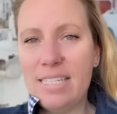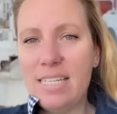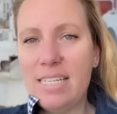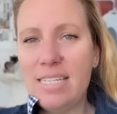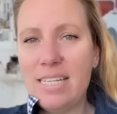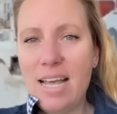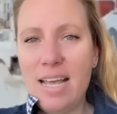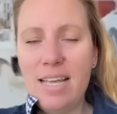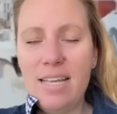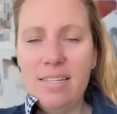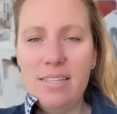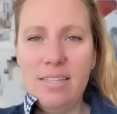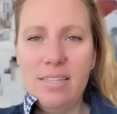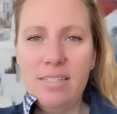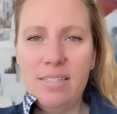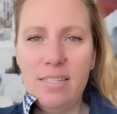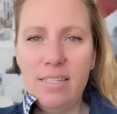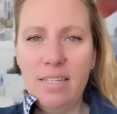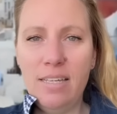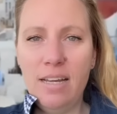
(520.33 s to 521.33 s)

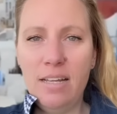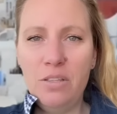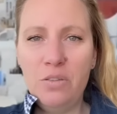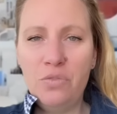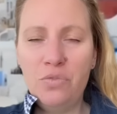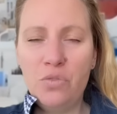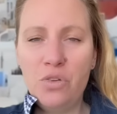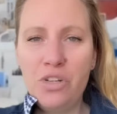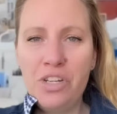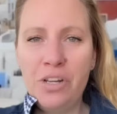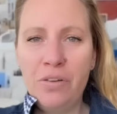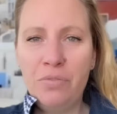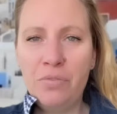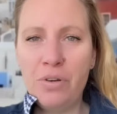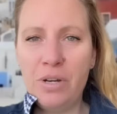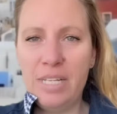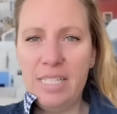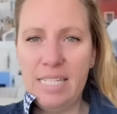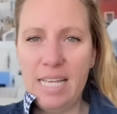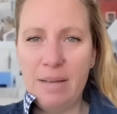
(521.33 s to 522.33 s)
scientists in California,
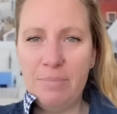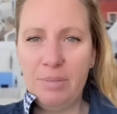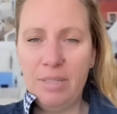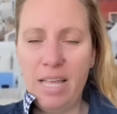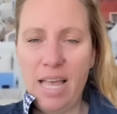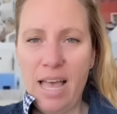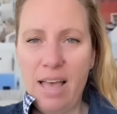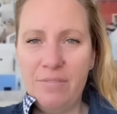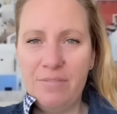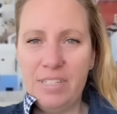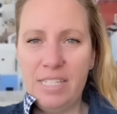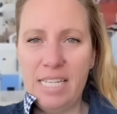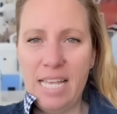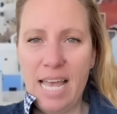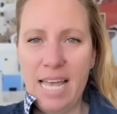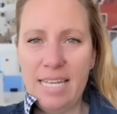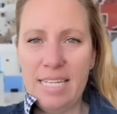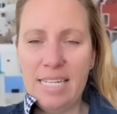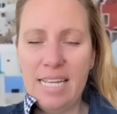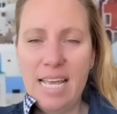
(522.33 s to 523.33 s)
for example, have
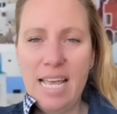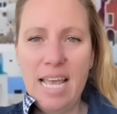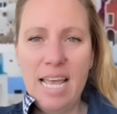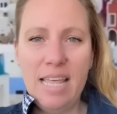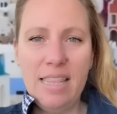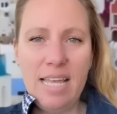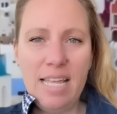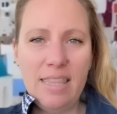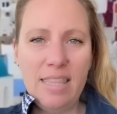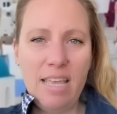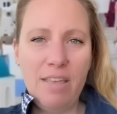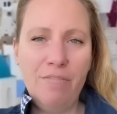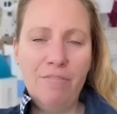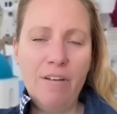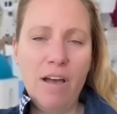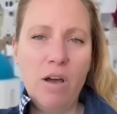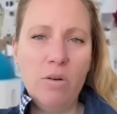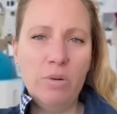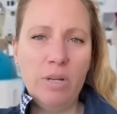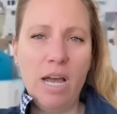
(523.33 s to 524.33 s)
said that they
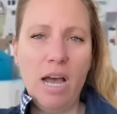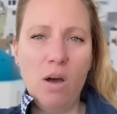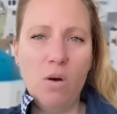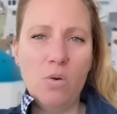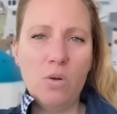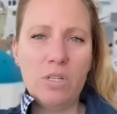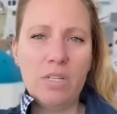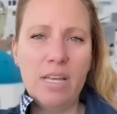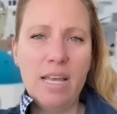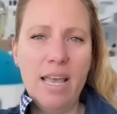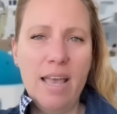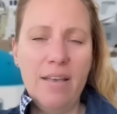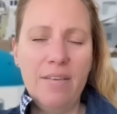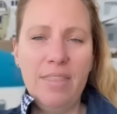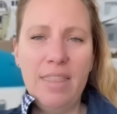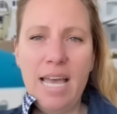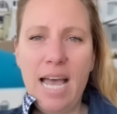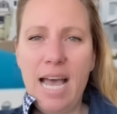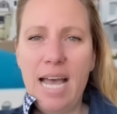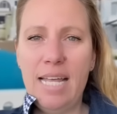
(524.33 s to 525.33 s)
found out
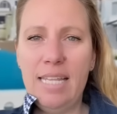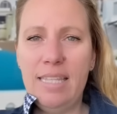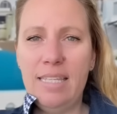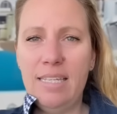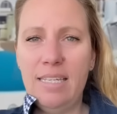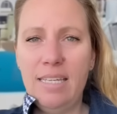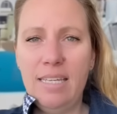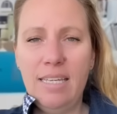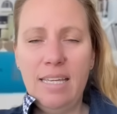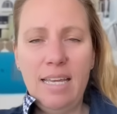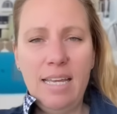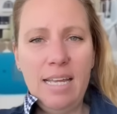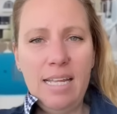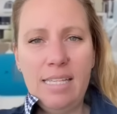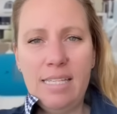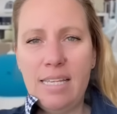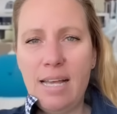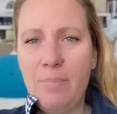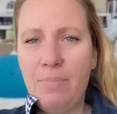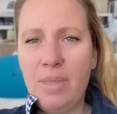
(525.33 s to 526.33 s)
that
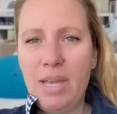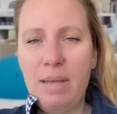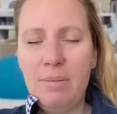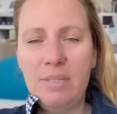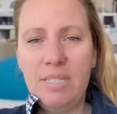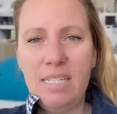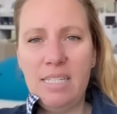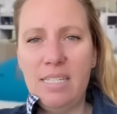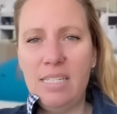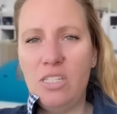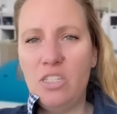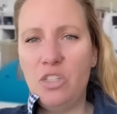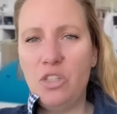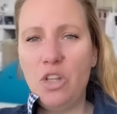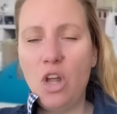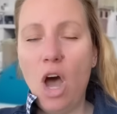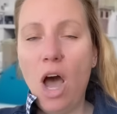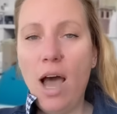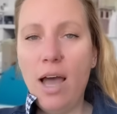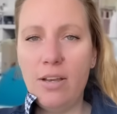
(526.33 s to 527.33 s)
it sometimes this is
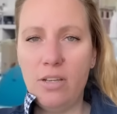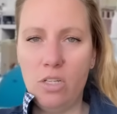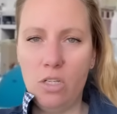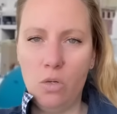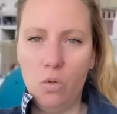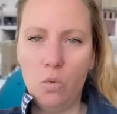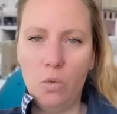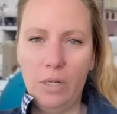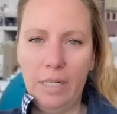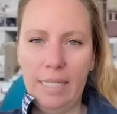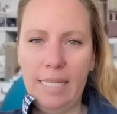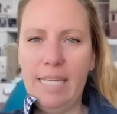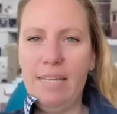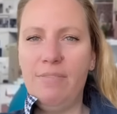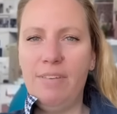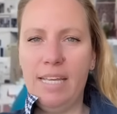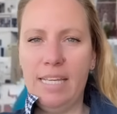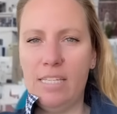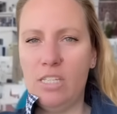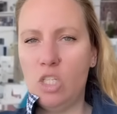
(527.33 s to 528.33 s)
not
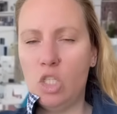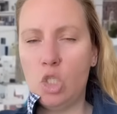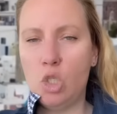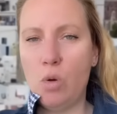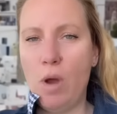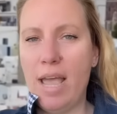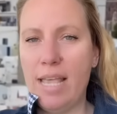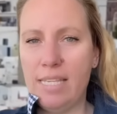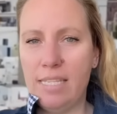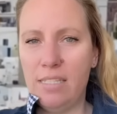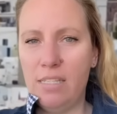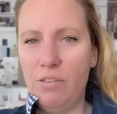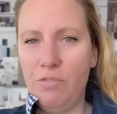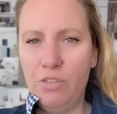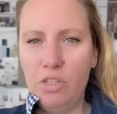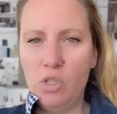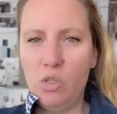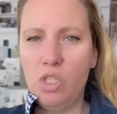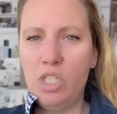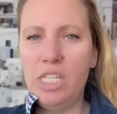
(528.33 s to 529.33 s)
relieving stress
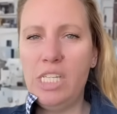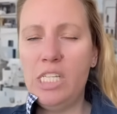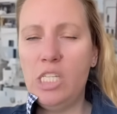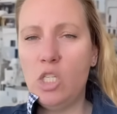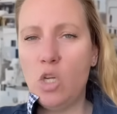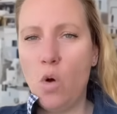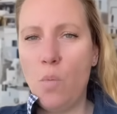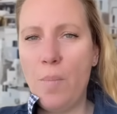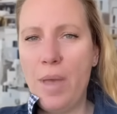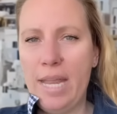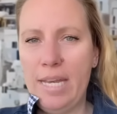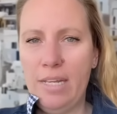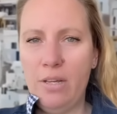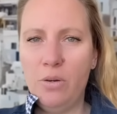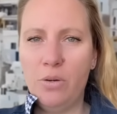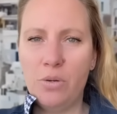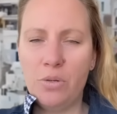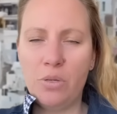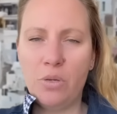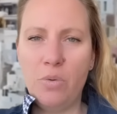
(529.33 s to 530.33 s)
if you see so many
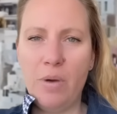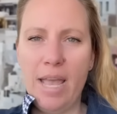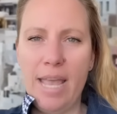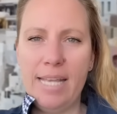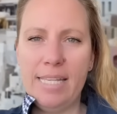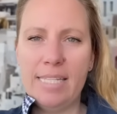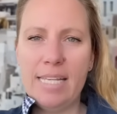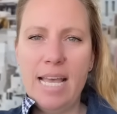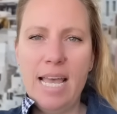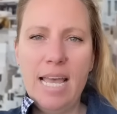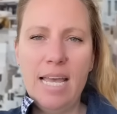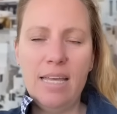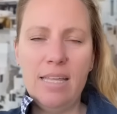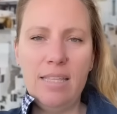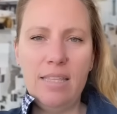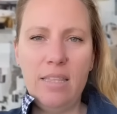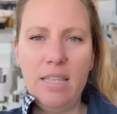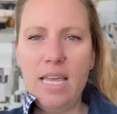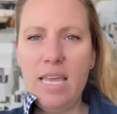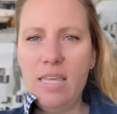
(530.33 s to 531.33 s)
earthquakes.
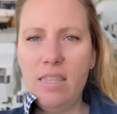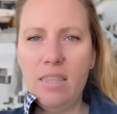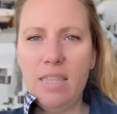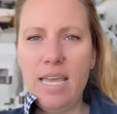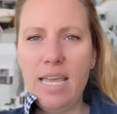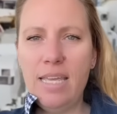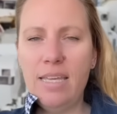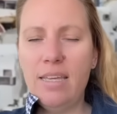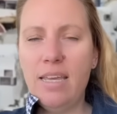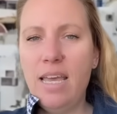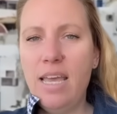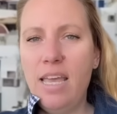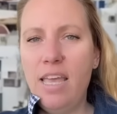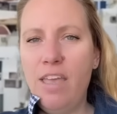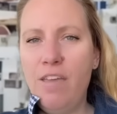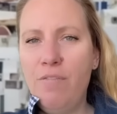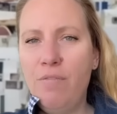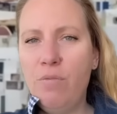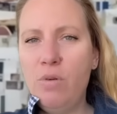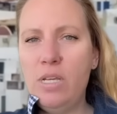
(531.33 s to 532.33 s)
They think
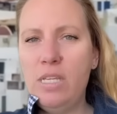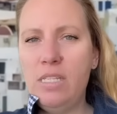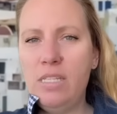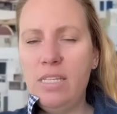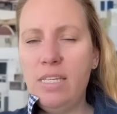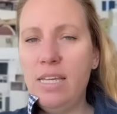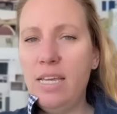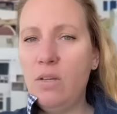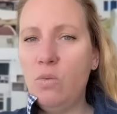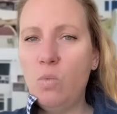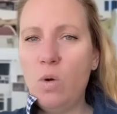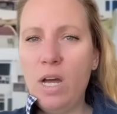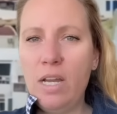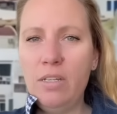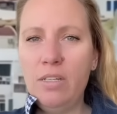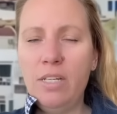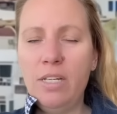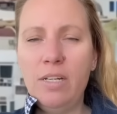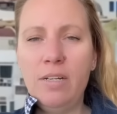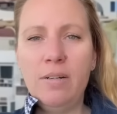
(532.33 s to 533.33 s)
if we see in
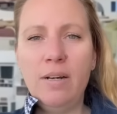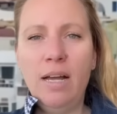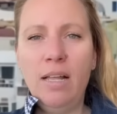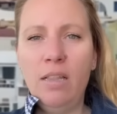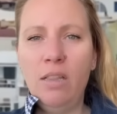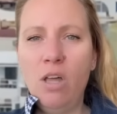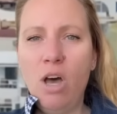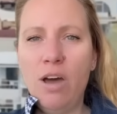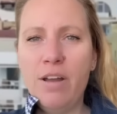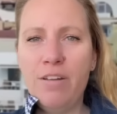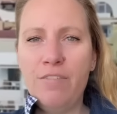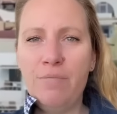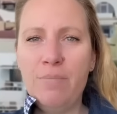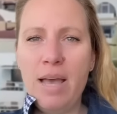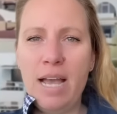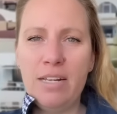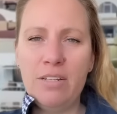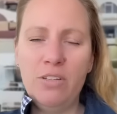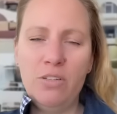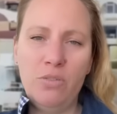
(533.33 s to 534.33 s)
1 year a lot of
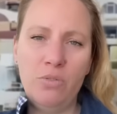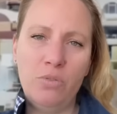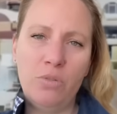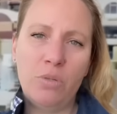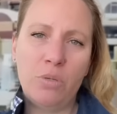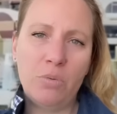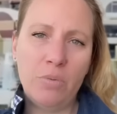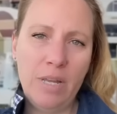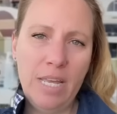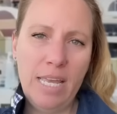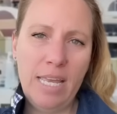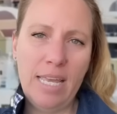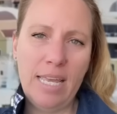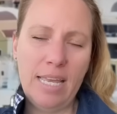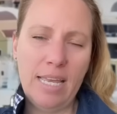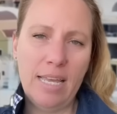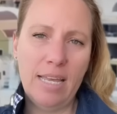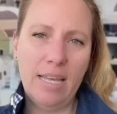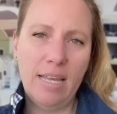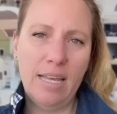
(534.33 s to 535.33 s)
magnitude three,